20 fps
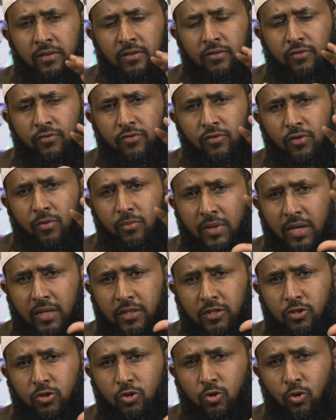from that
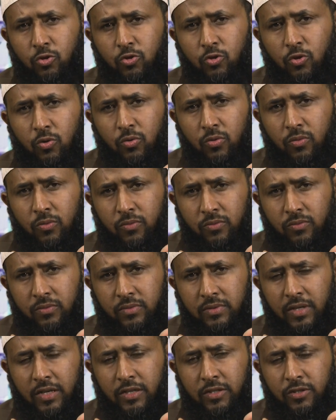total
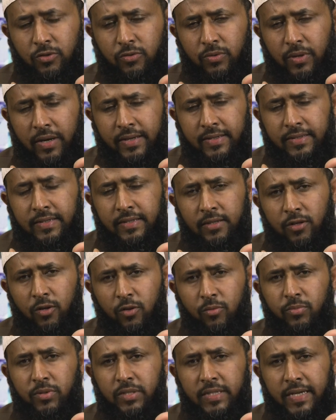that you had
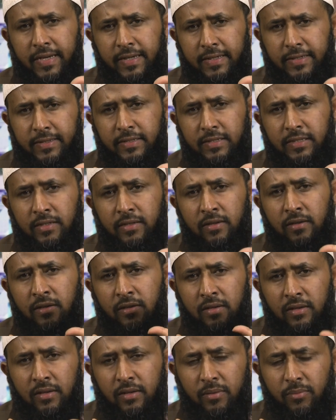obtained
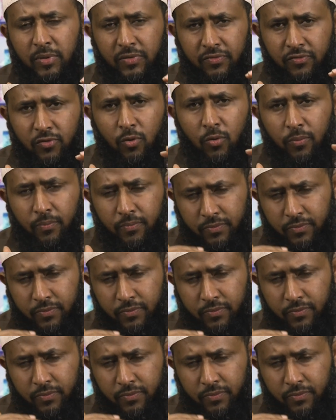before.